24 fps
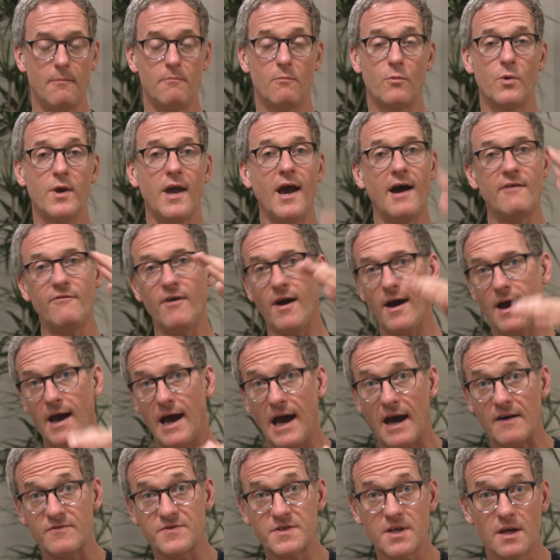We have
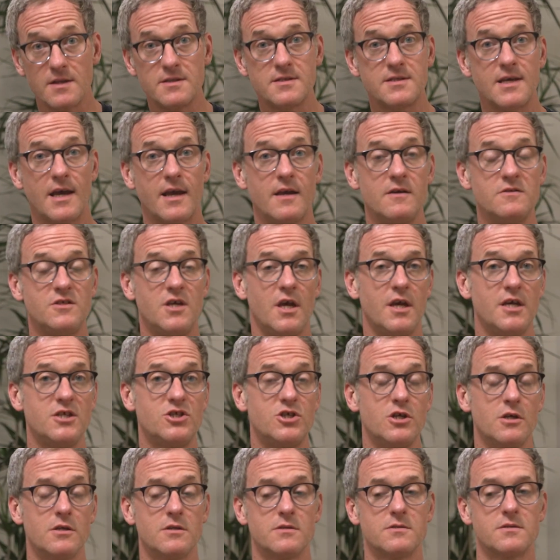half sun
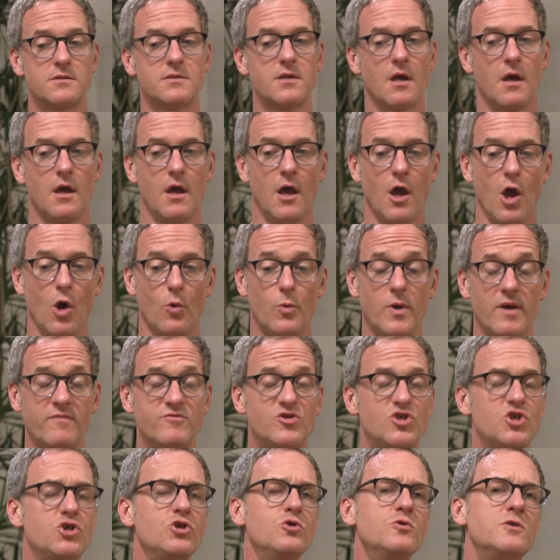salutations. We
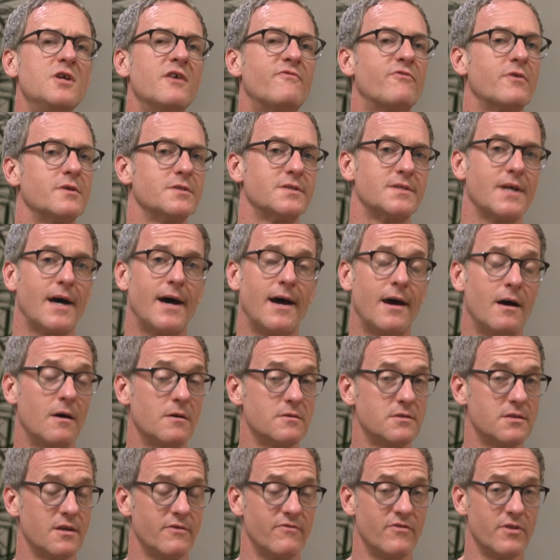have 2 different
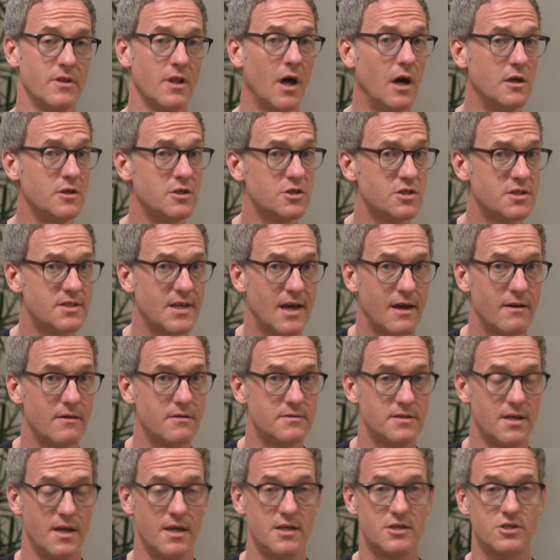styles of lunge
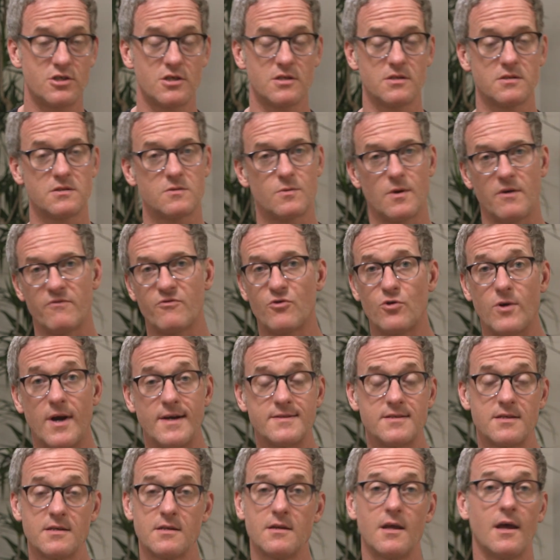salutations. We have
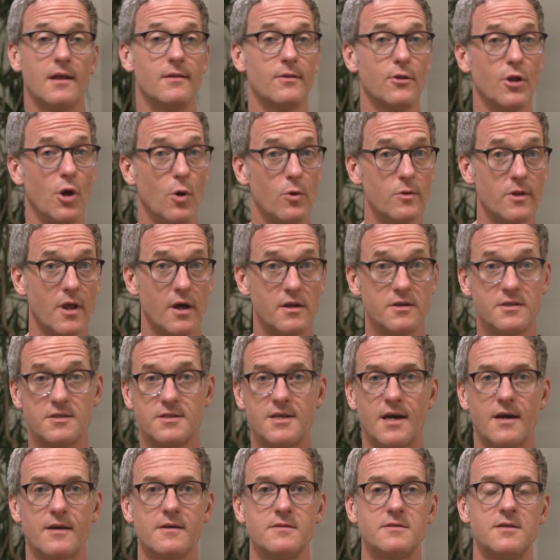crescent and low lunge
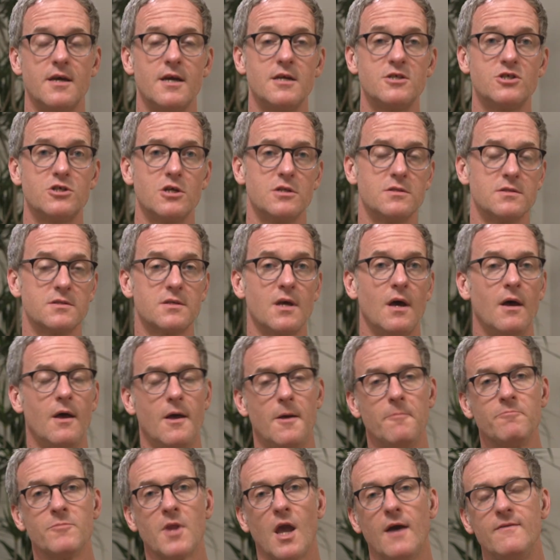salutations.
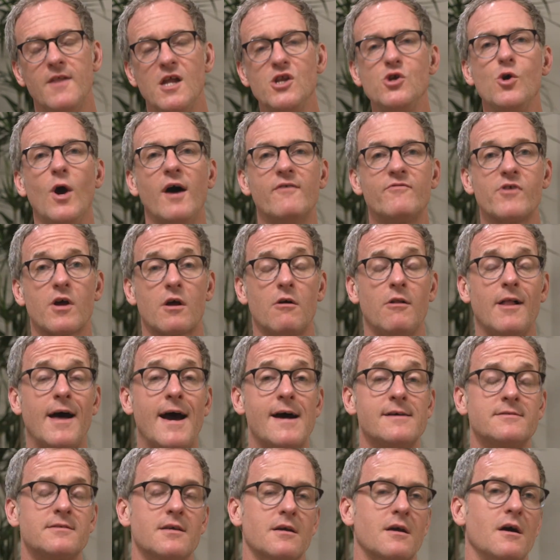And then you have the
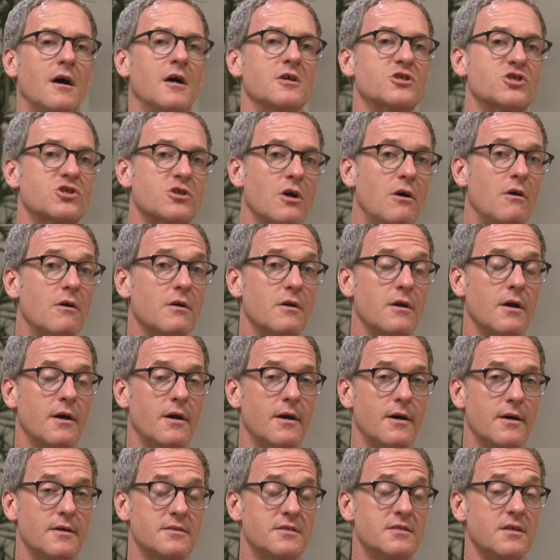classic
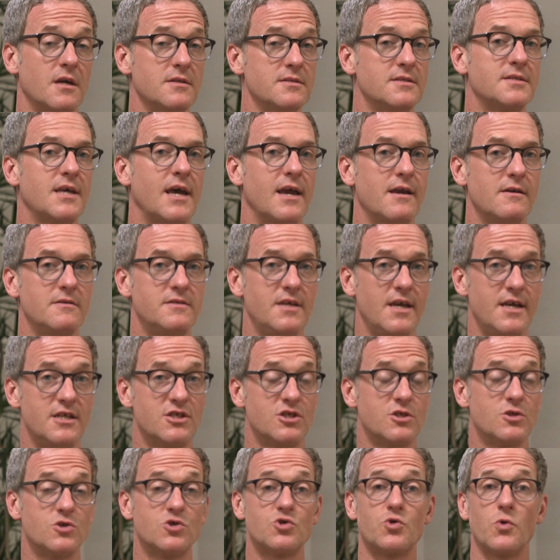Ashtanga Sun
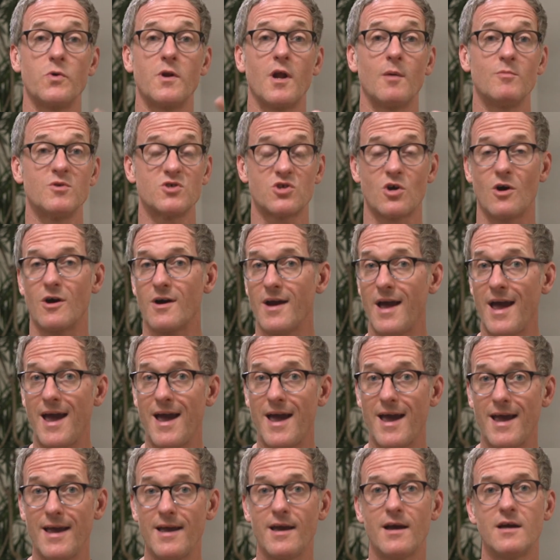Salutation, Surya Namaskar
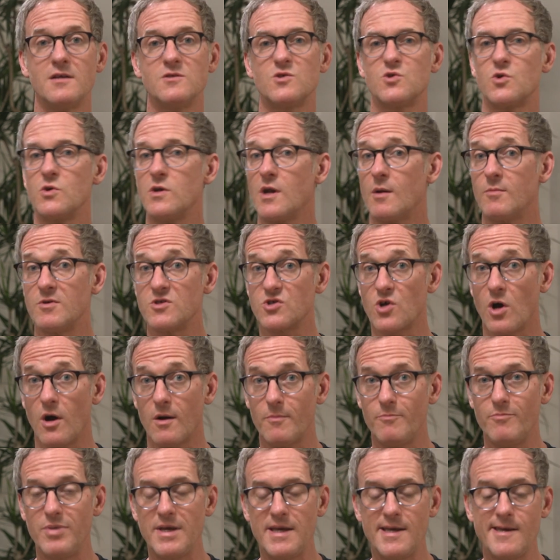A and Surya
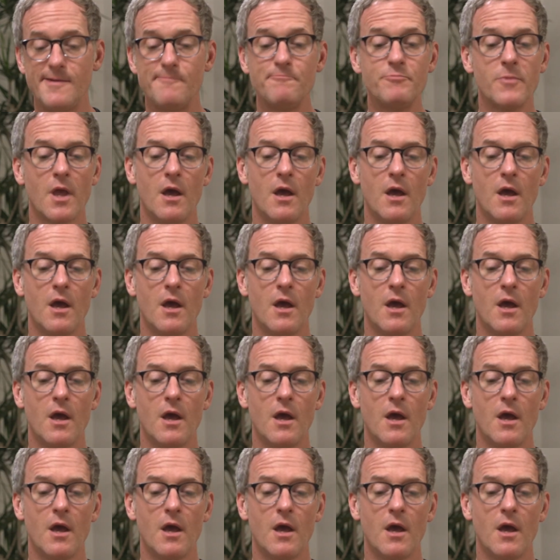Namaskar B.